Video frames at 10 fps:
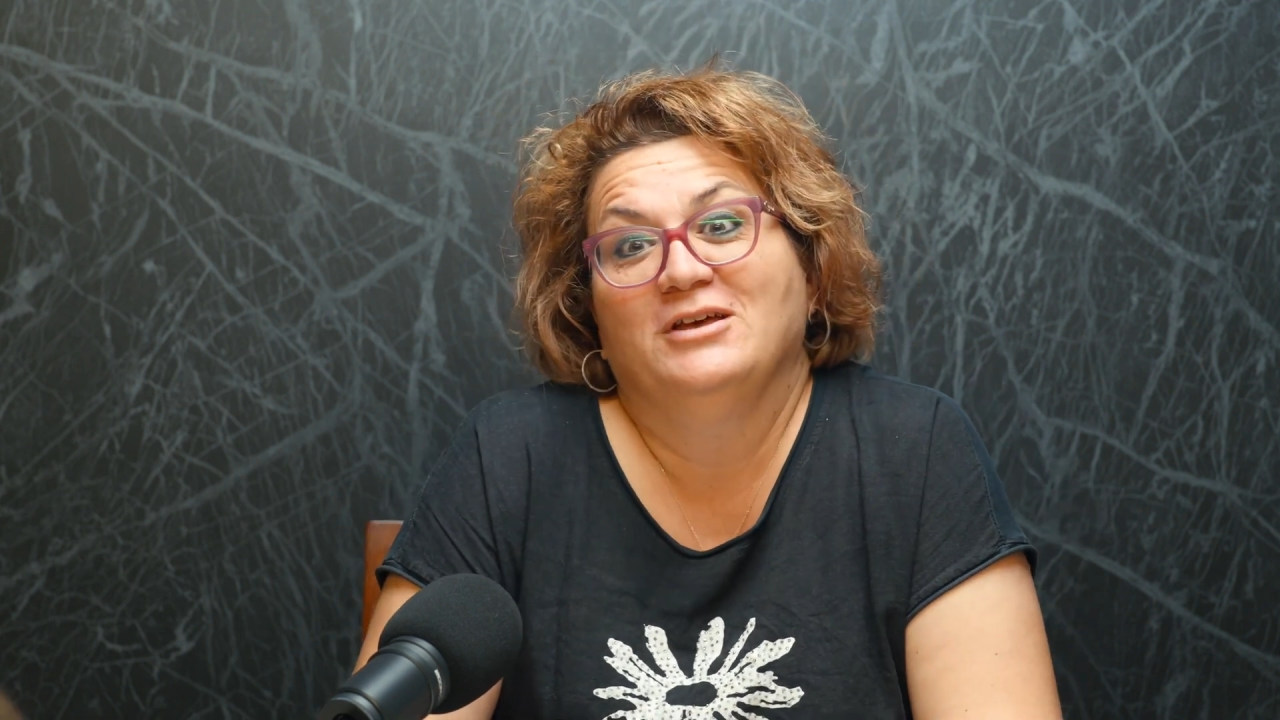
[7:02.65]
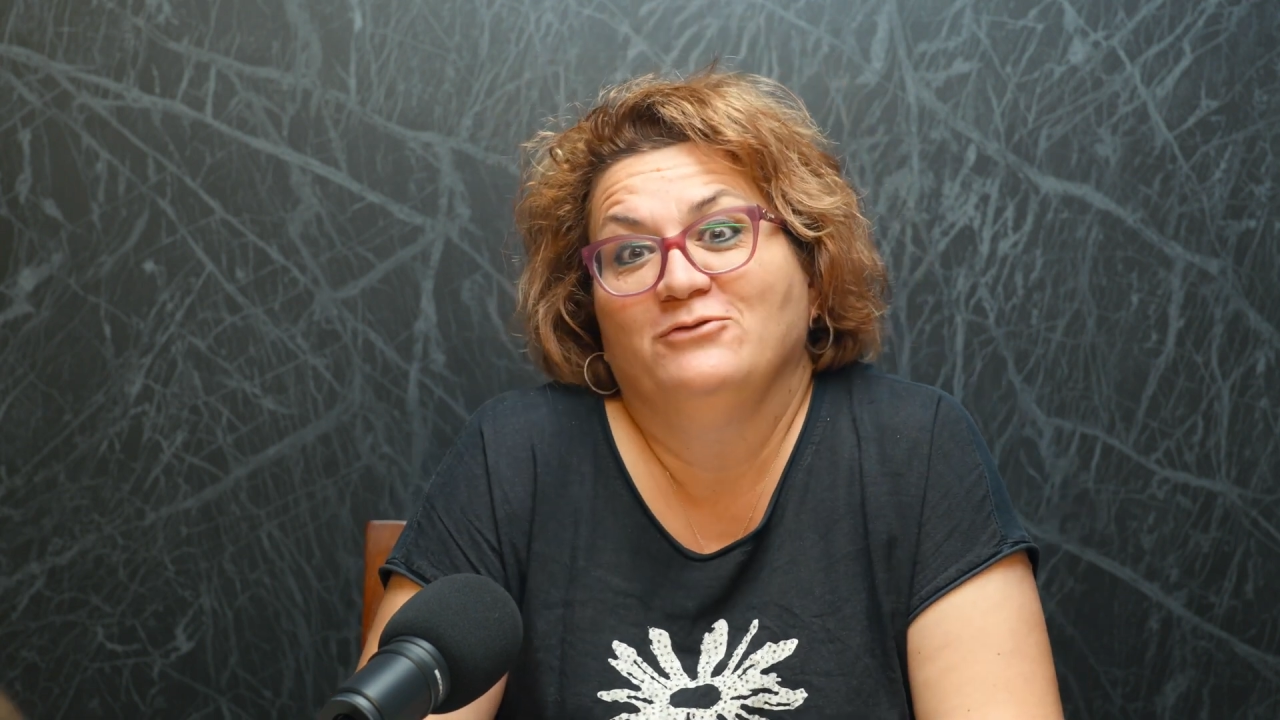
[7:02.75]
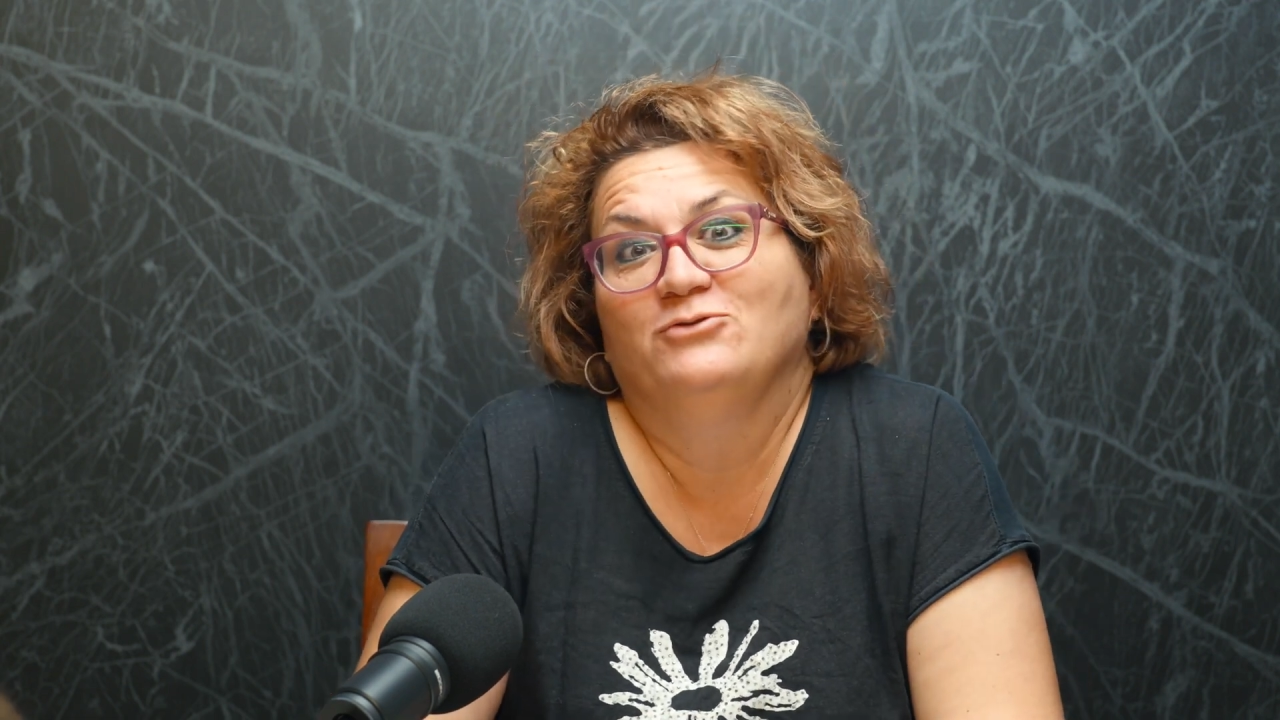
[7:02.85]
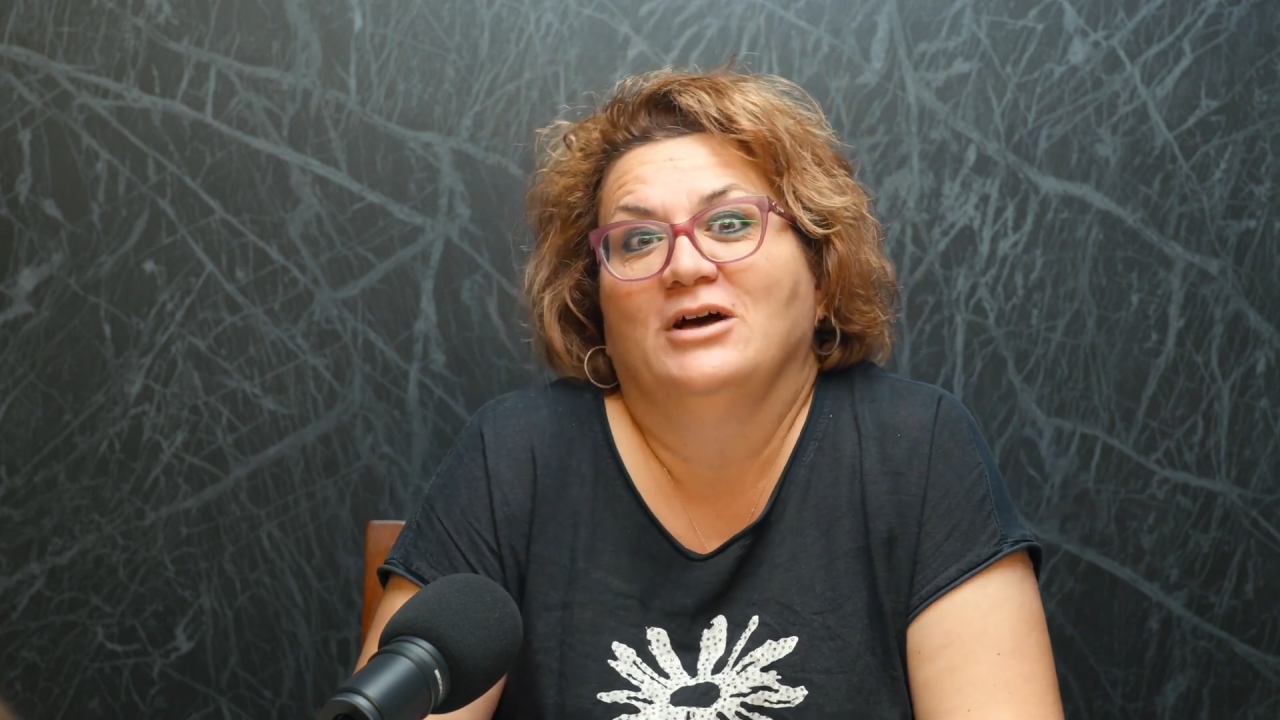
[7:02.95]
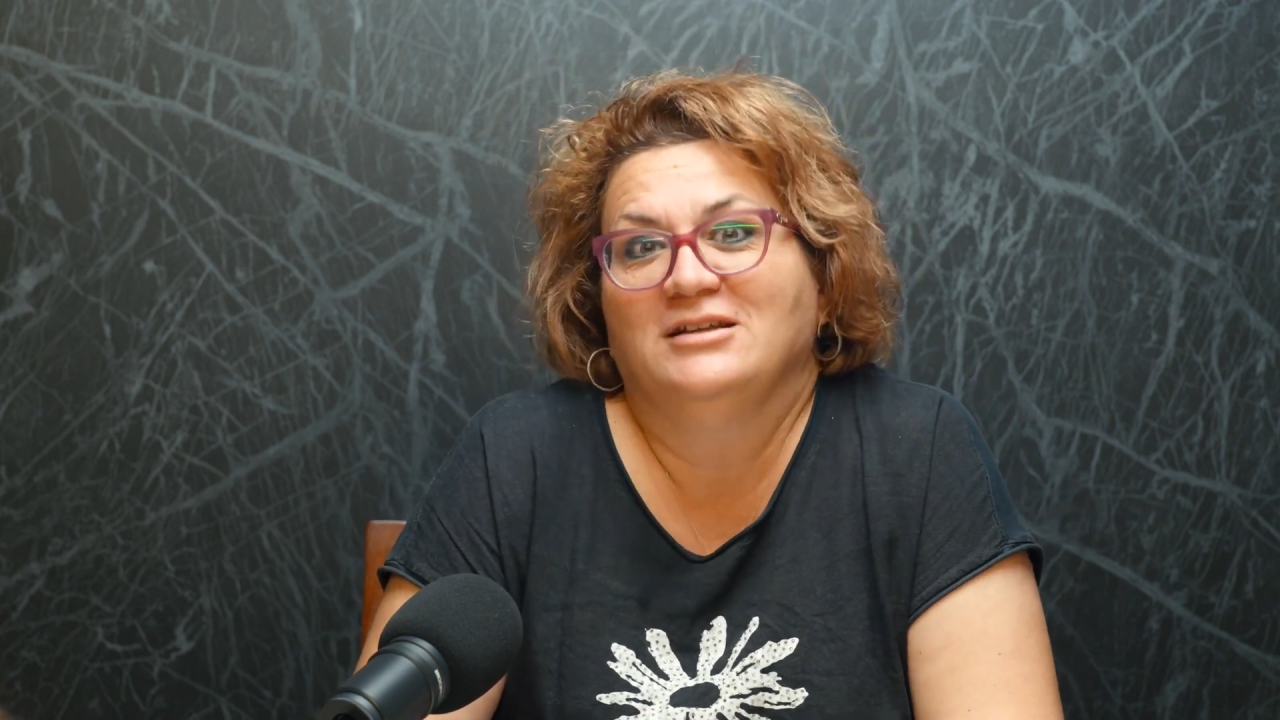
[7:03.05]

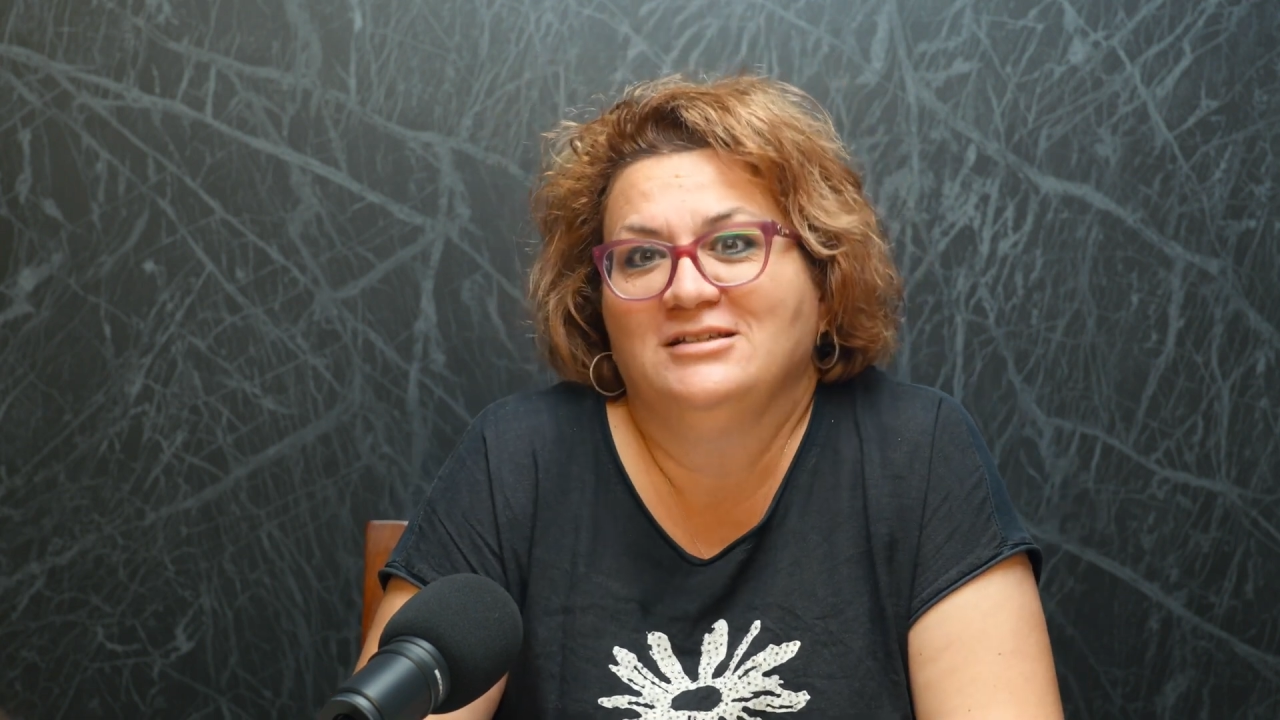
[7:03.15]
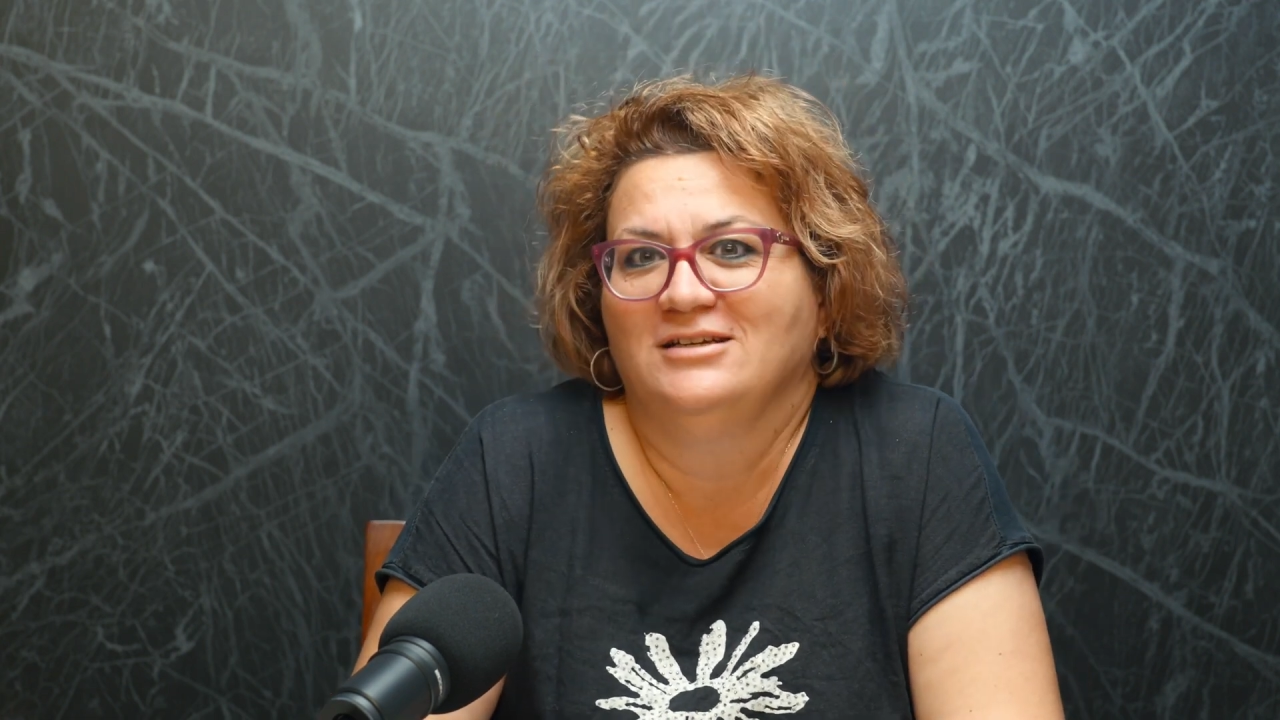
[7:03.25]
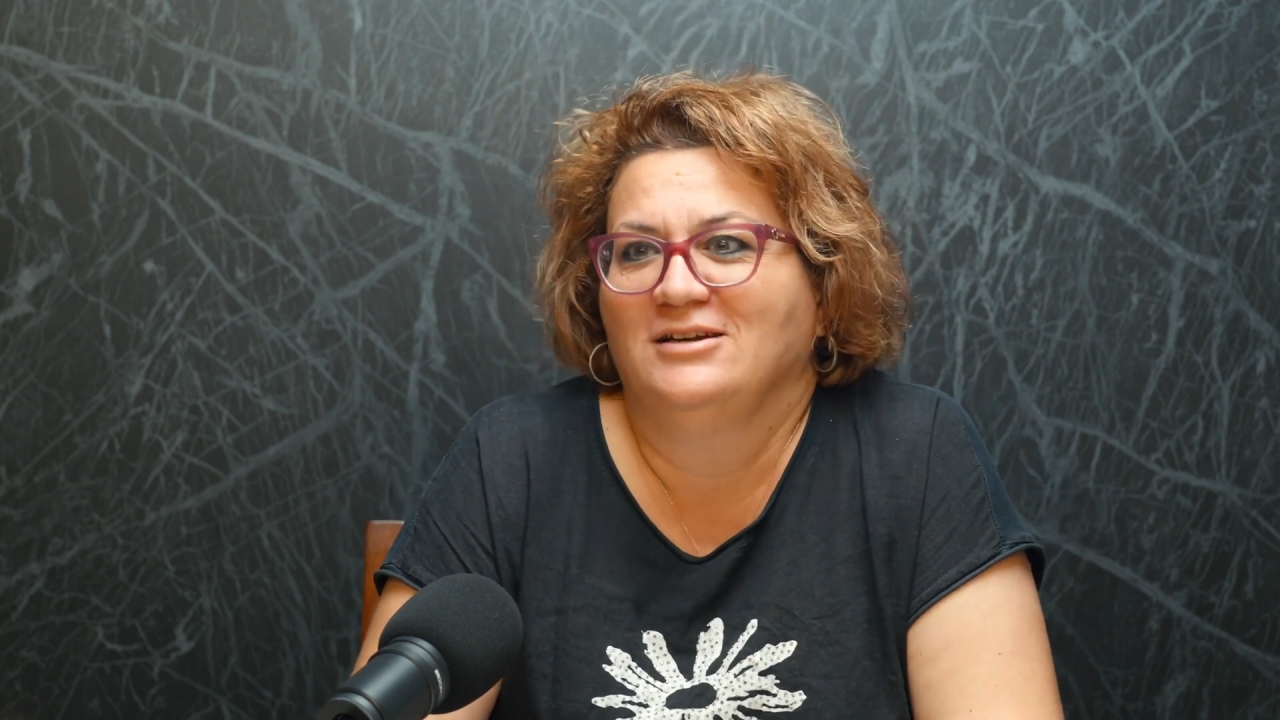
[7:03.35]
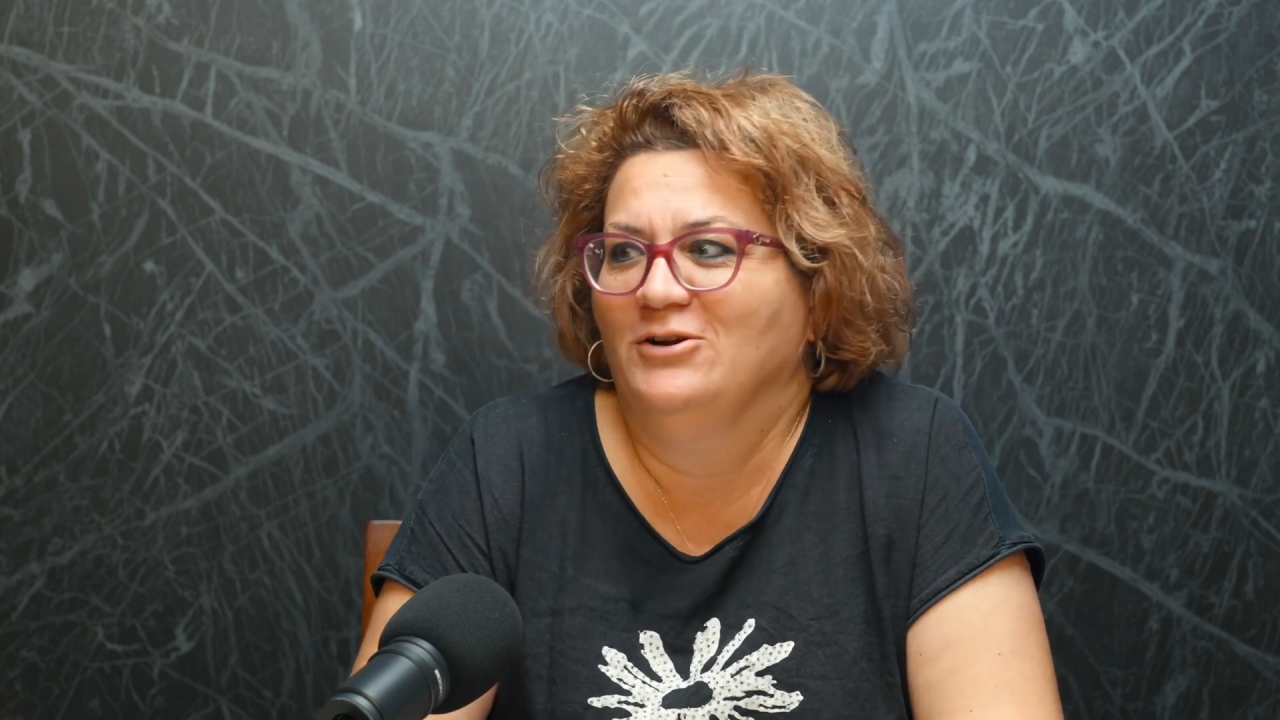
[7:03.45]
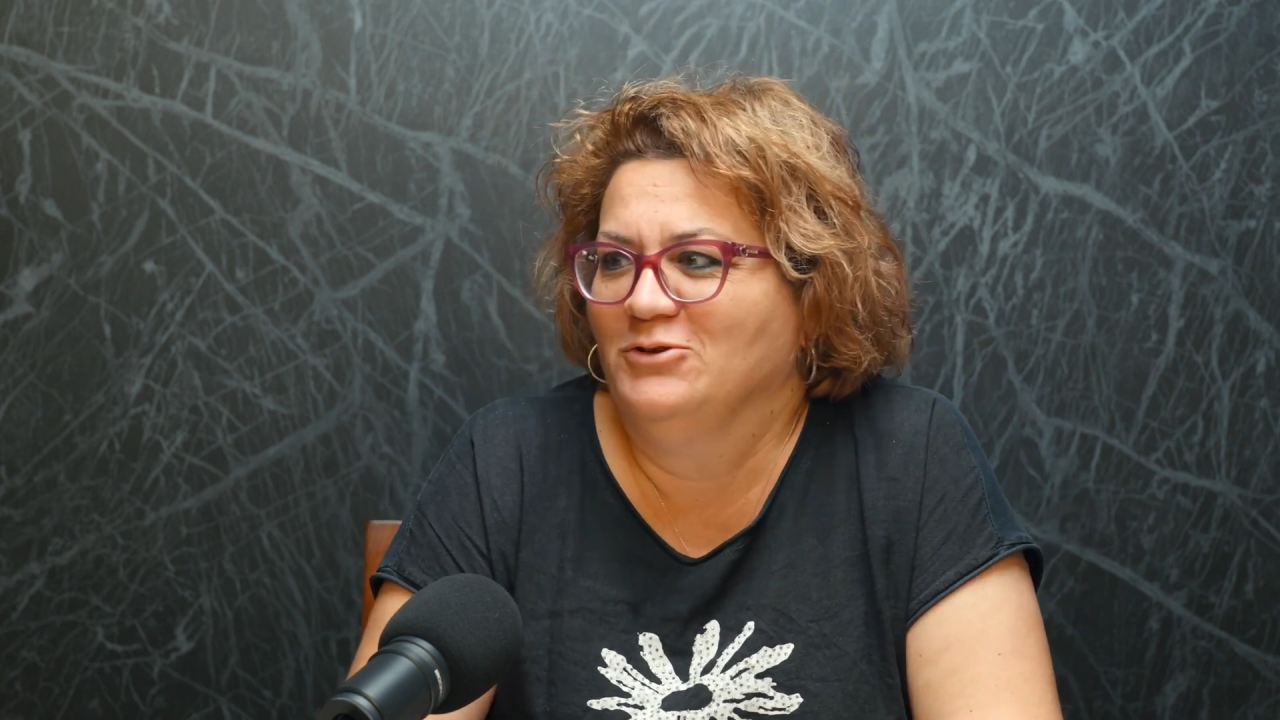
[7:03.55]
have to
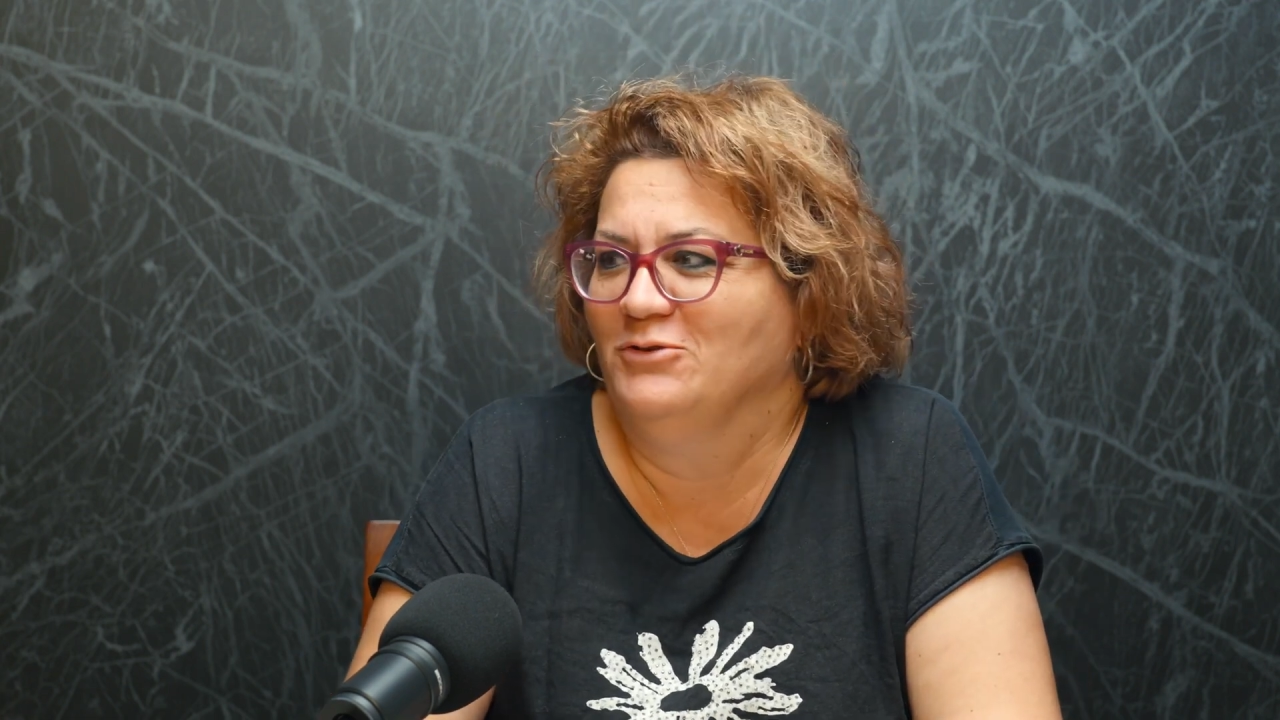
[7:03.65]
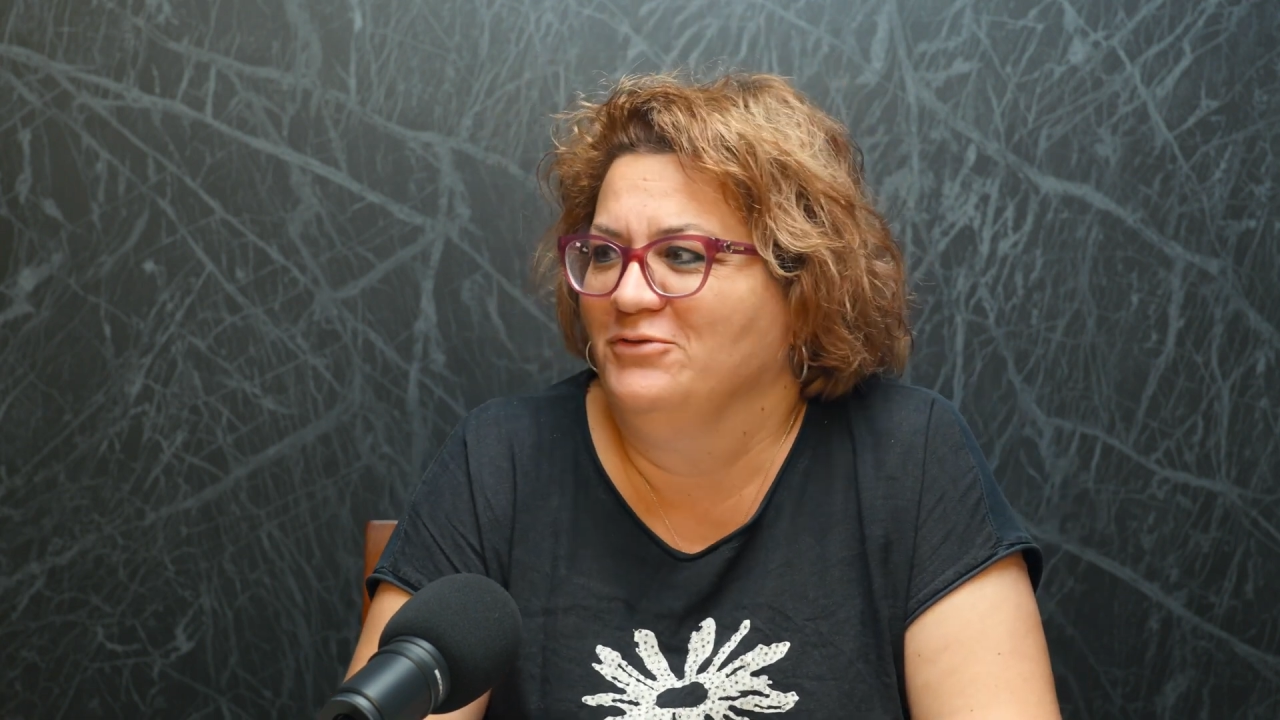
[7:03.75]
answer a lot